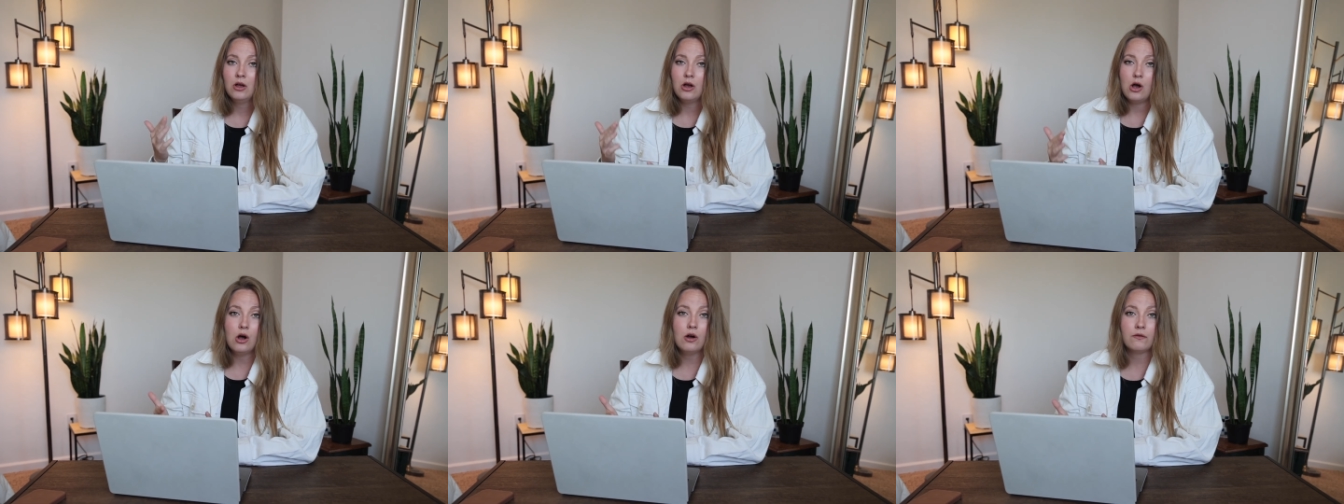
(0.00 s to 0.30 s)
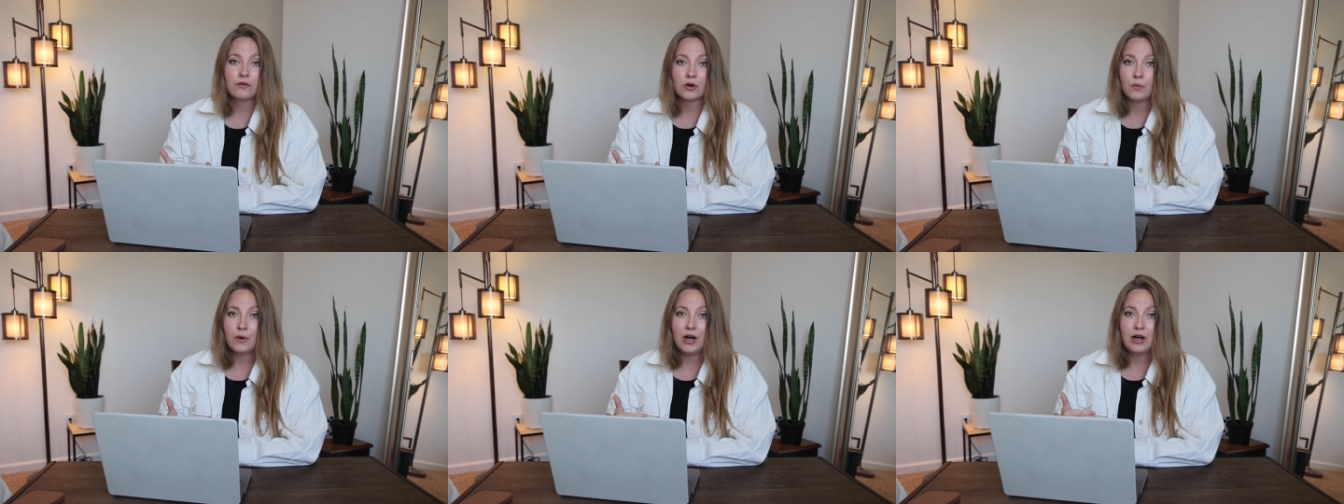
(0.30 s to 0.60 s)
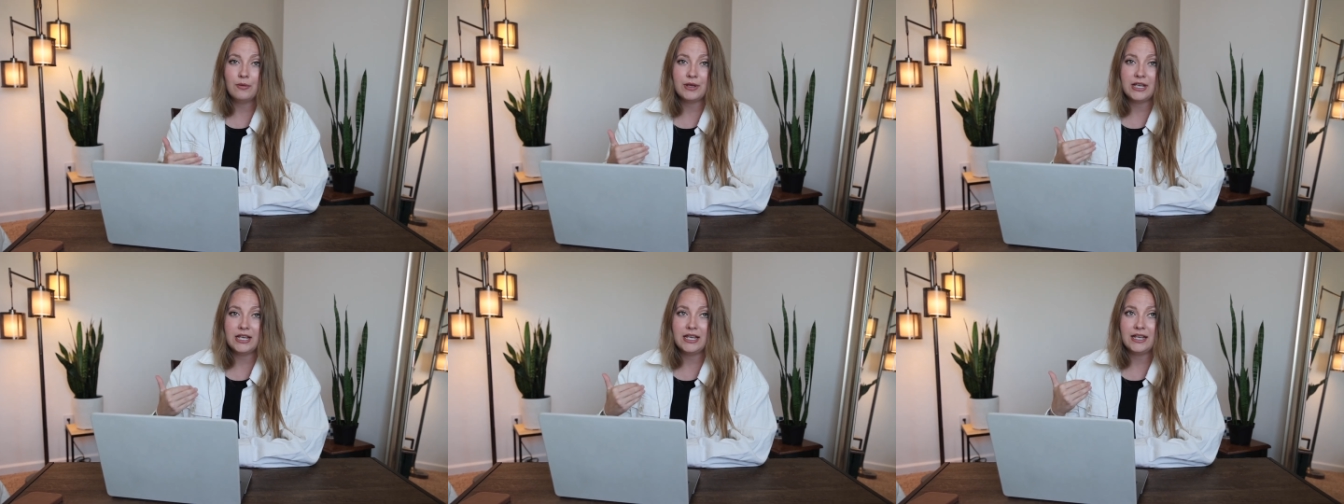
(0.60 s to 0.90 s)

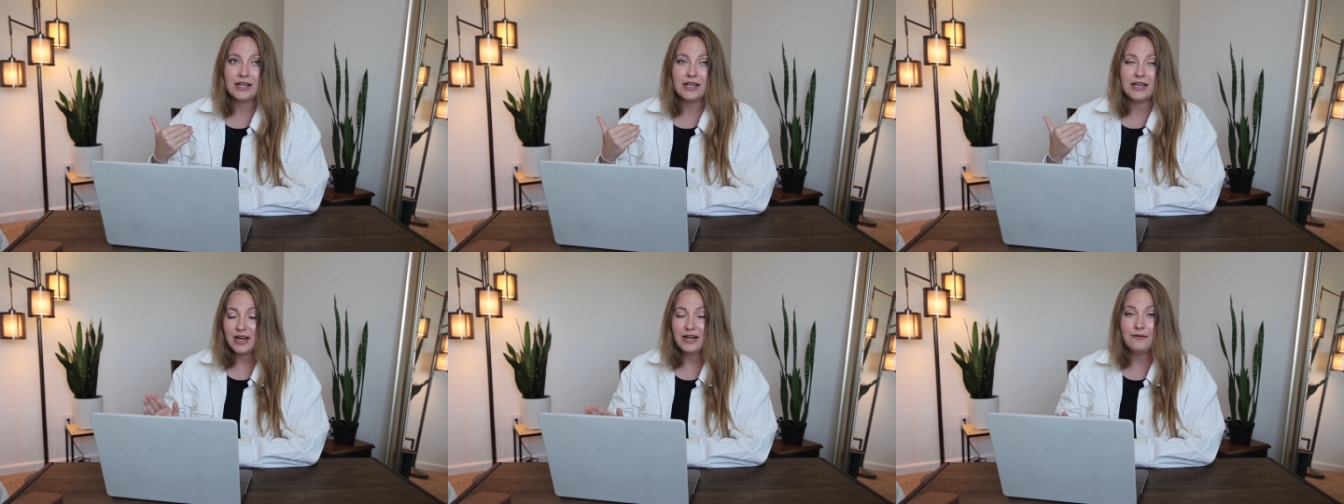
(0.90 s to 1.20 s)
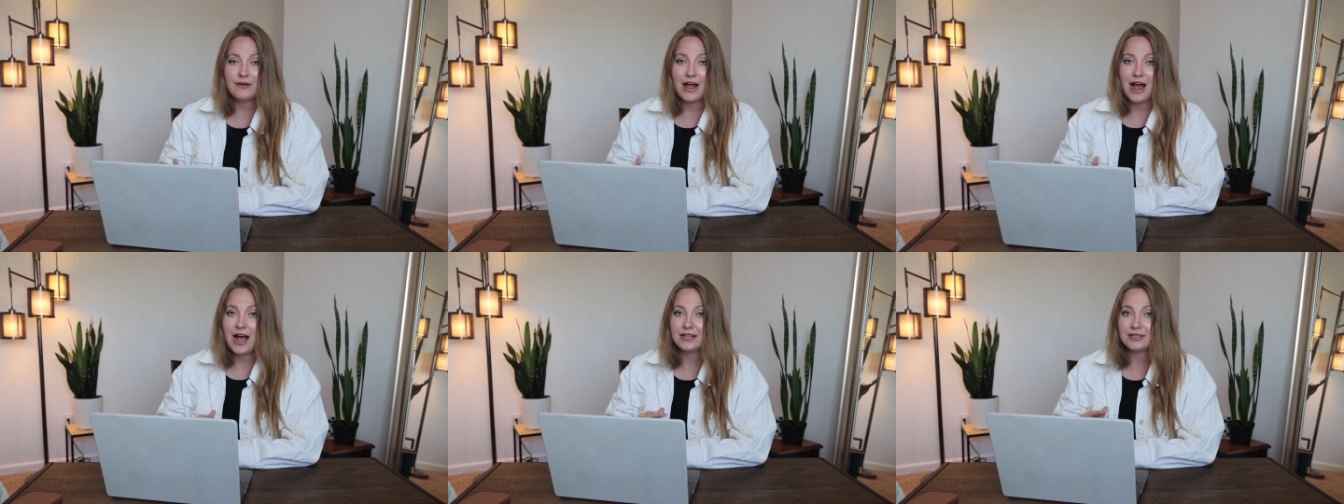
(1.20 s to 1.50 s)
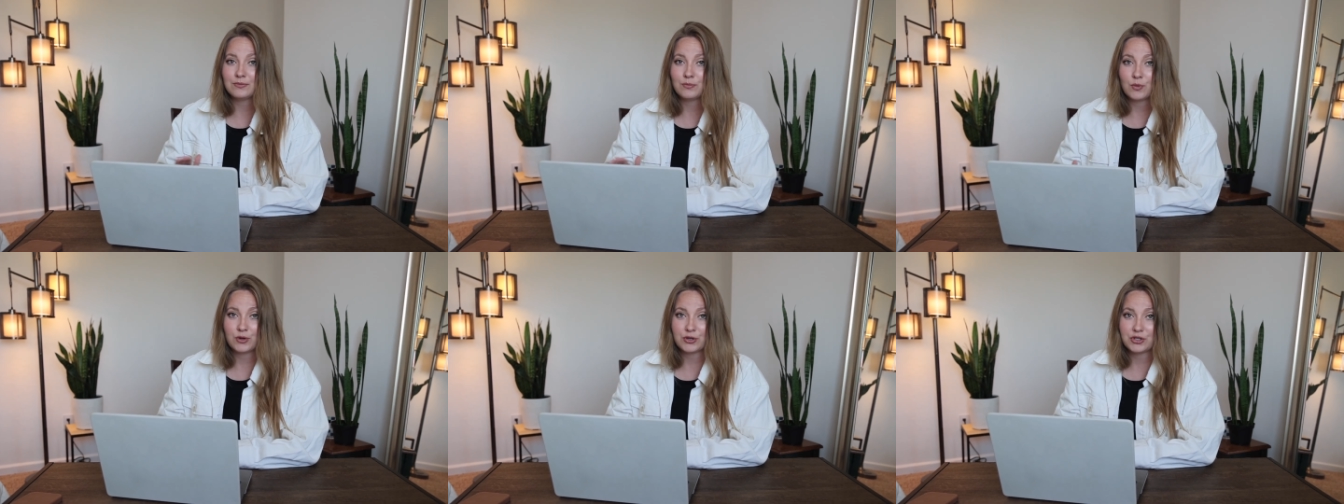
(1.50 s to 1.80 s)
overwhelming, it kind of
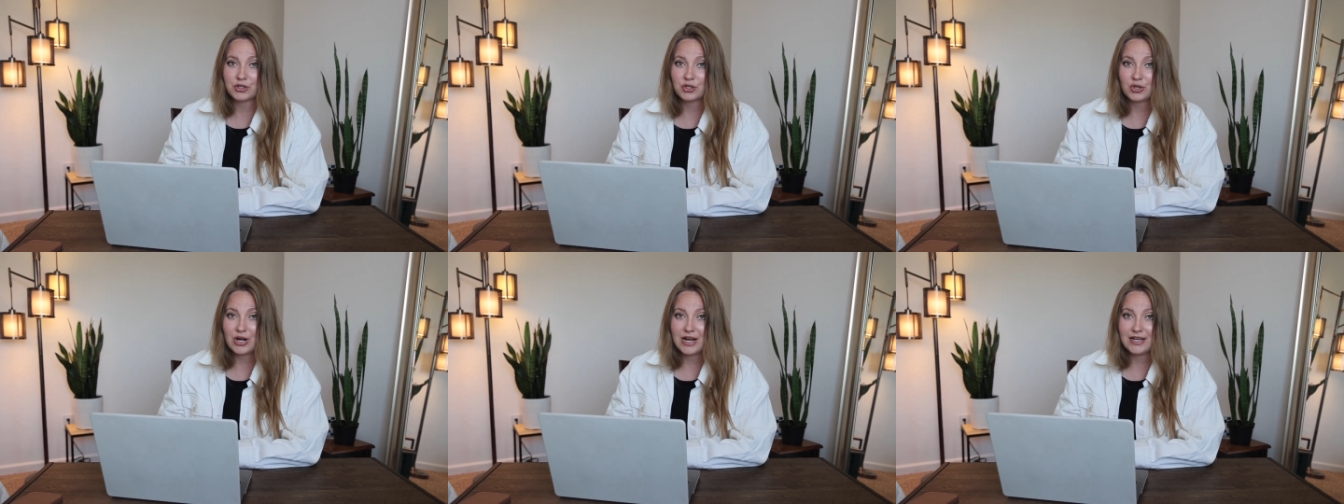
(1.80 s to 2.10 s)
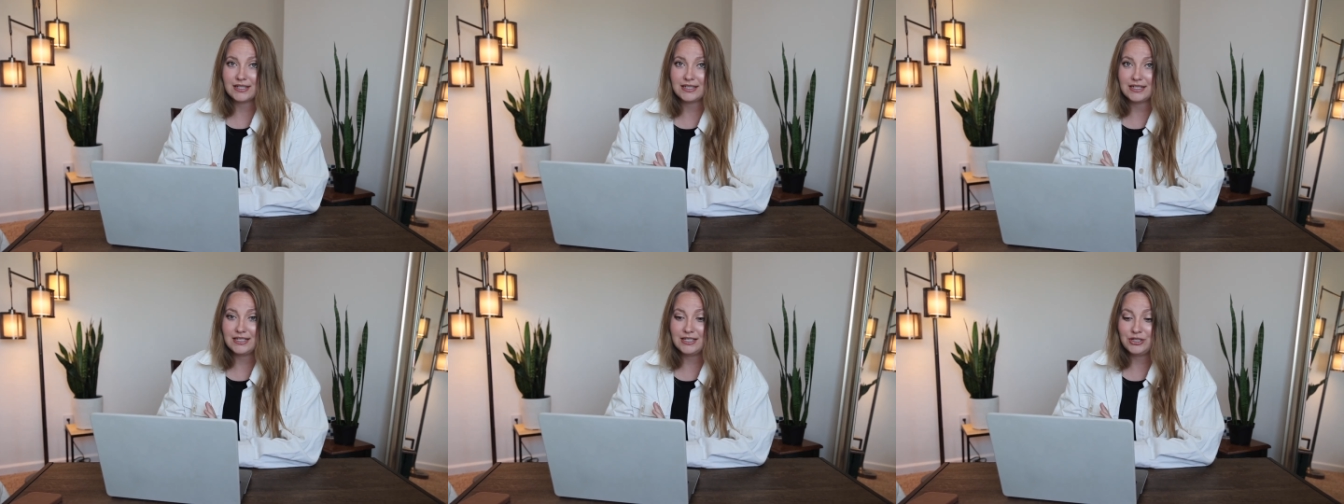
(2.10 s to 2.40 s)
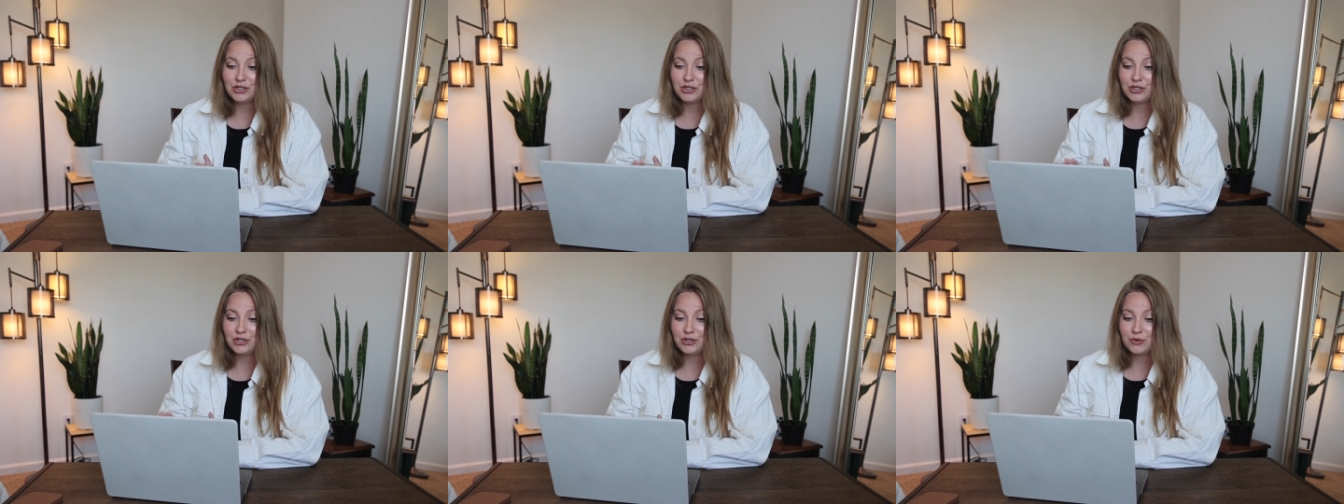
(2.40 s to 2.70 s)
adds more stress
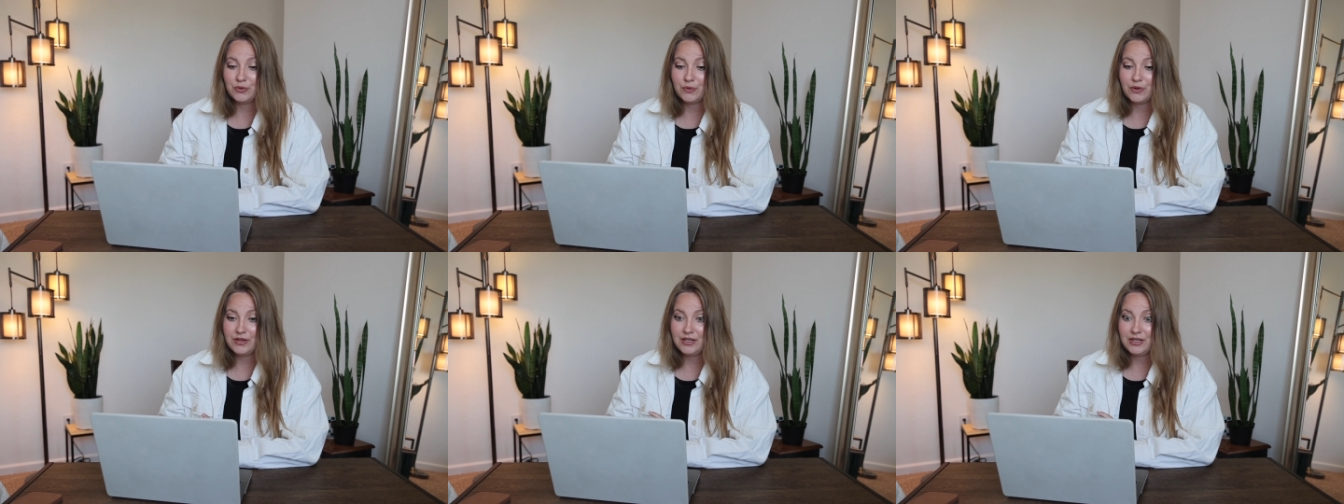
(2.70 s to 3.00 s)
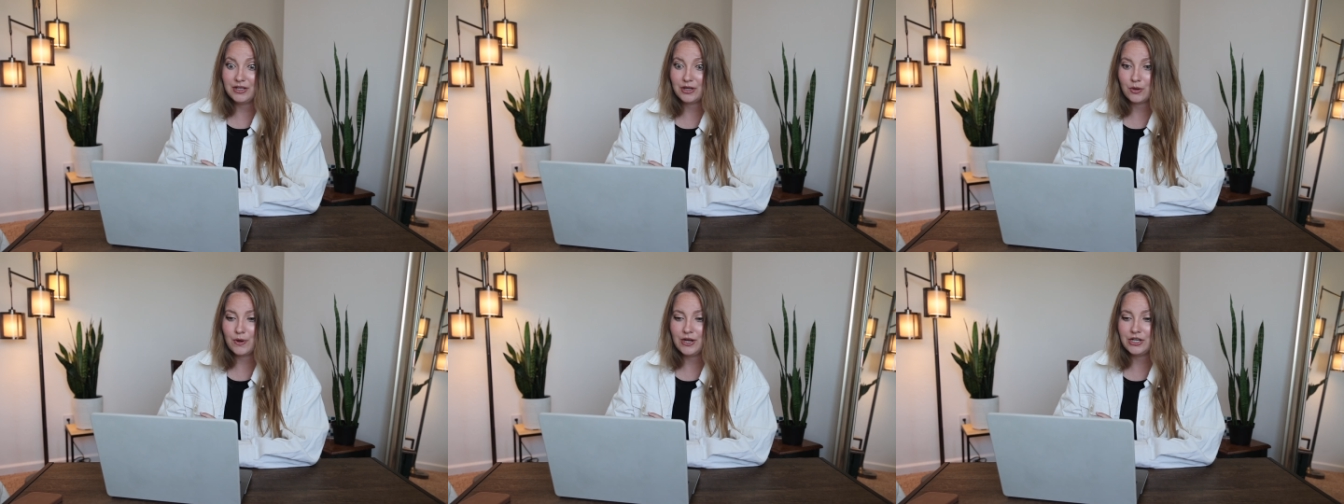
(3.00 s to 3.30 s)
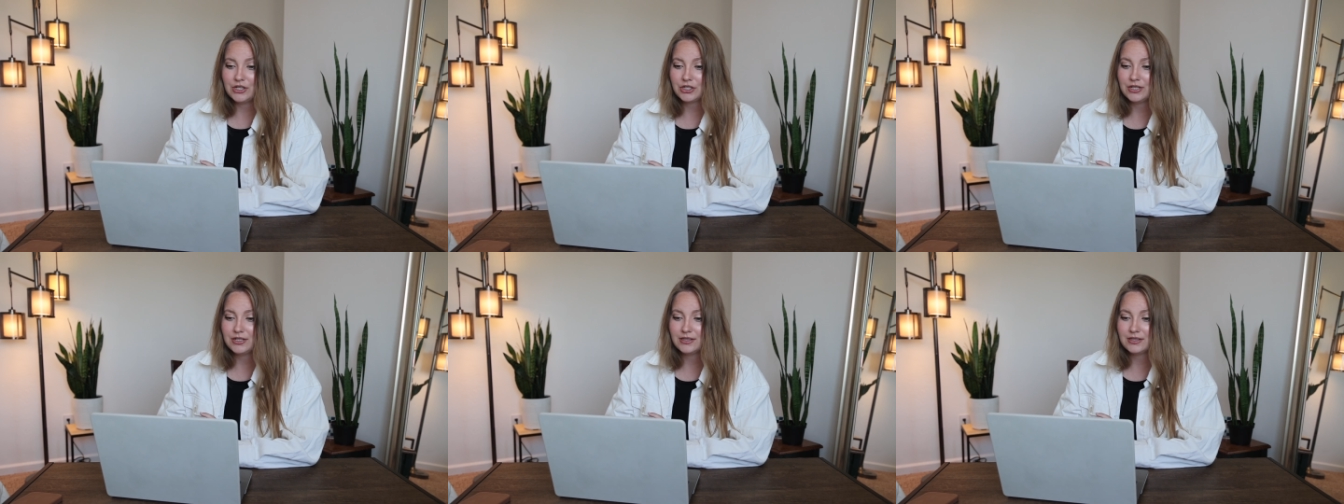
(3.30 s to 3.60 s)
into the
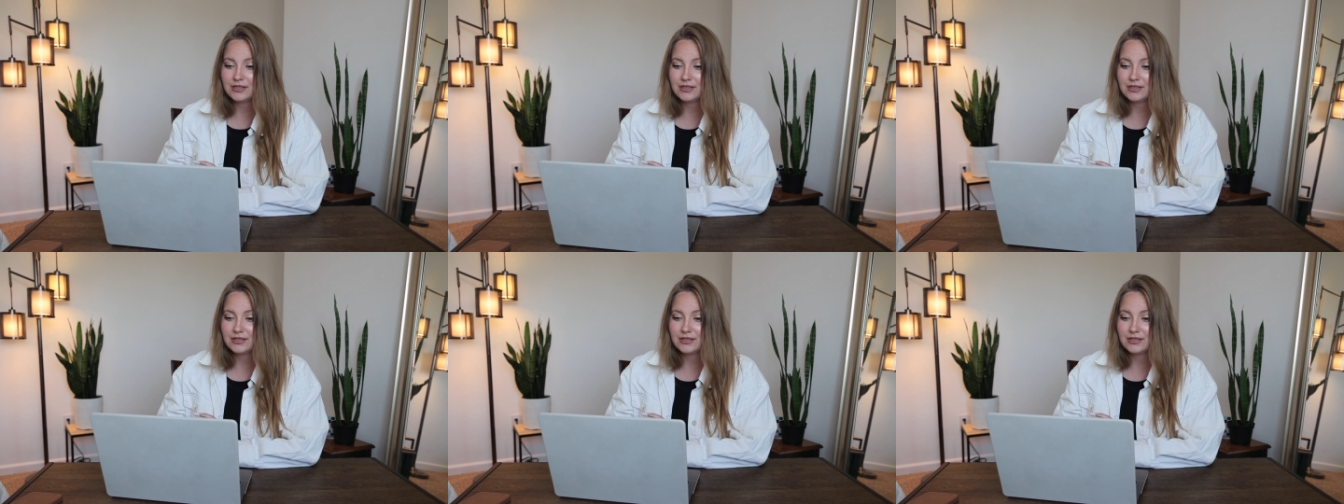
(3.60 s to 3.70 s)
equation.